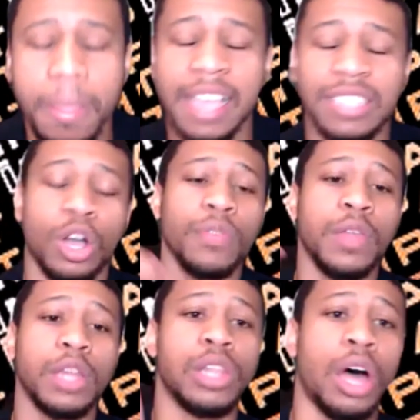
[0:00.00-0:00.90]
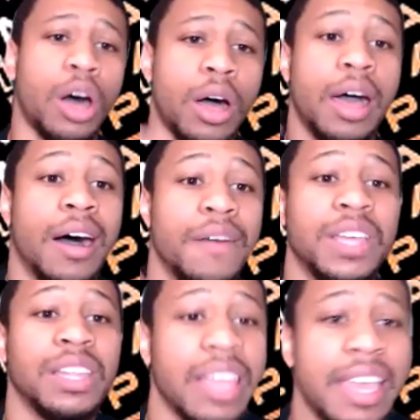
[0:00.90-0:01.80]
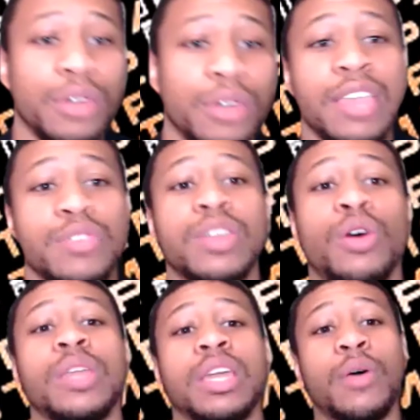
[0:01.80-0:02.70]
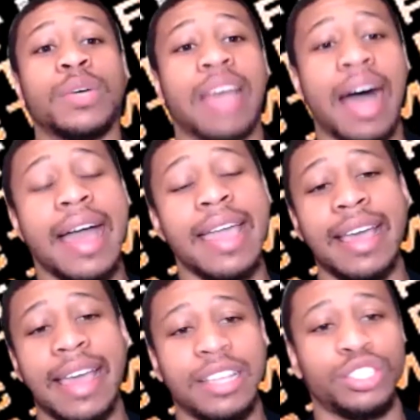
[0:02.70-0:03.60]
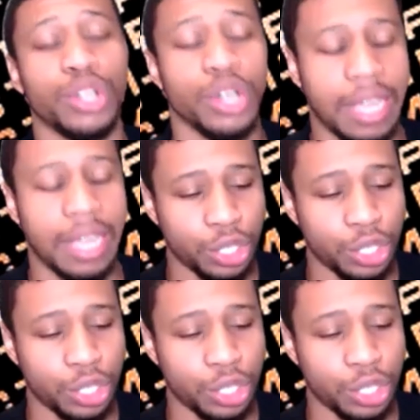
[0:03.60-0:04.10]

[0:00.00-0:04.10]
It's called the law of the lid. Okay, you can only go as high as your